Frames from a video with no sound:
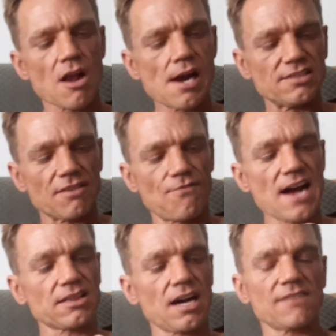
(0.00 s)
And the
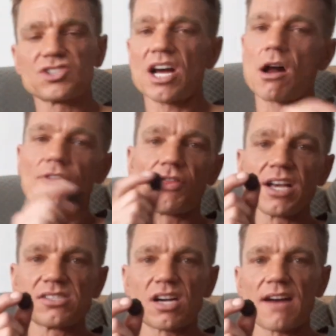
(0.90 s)
fact that I've said all the
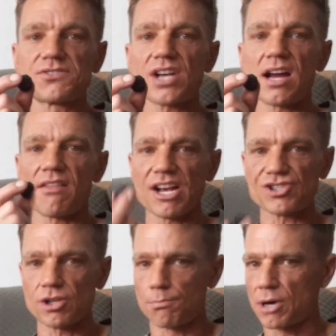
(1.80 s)
things that I've said and they
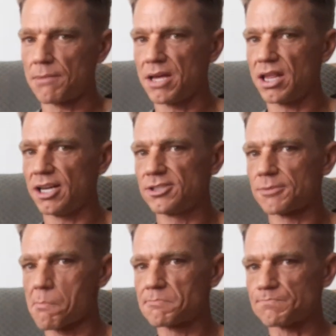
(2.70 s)
still bring me these
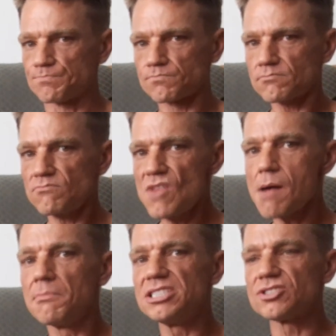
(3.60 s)

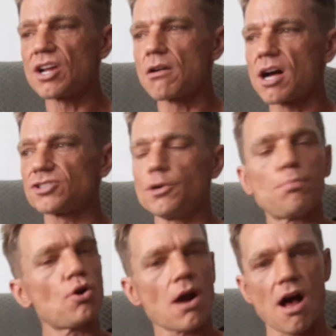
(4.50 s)
means they're not too
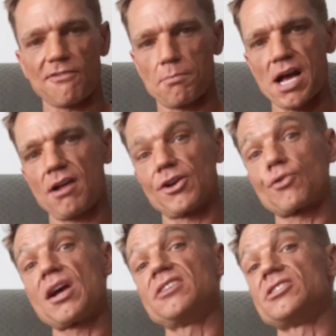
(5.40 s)
put off by all the
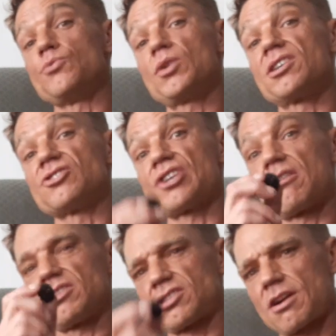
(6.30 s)
crazy, weird
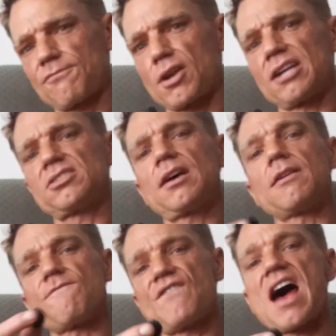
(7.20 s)
sounding stuff that I said. And
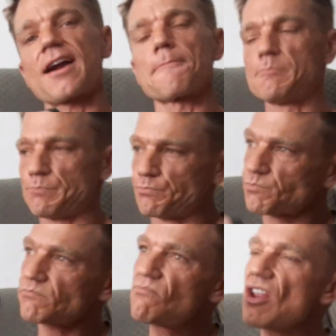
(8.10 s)
in fact,
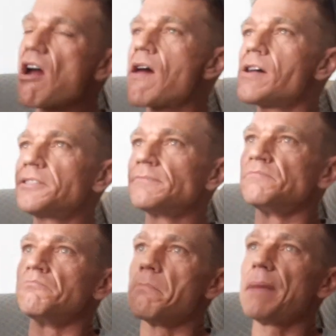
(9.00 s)

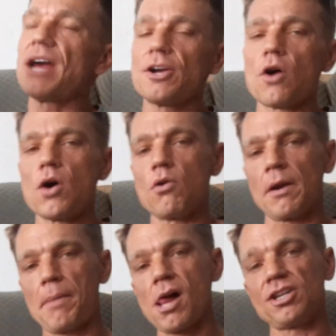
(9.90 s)
maybe I don't owe an
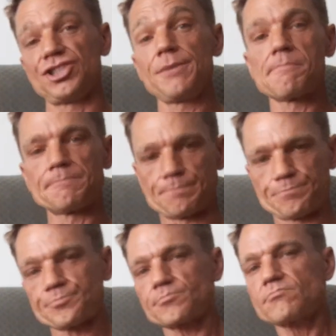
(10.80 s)
apology
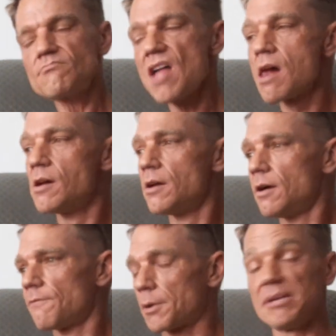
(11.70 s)

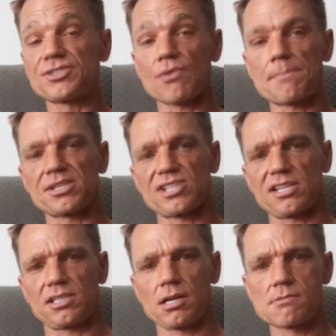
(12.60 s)
for
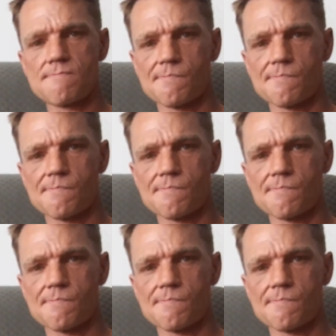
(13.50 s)
misrepresenting.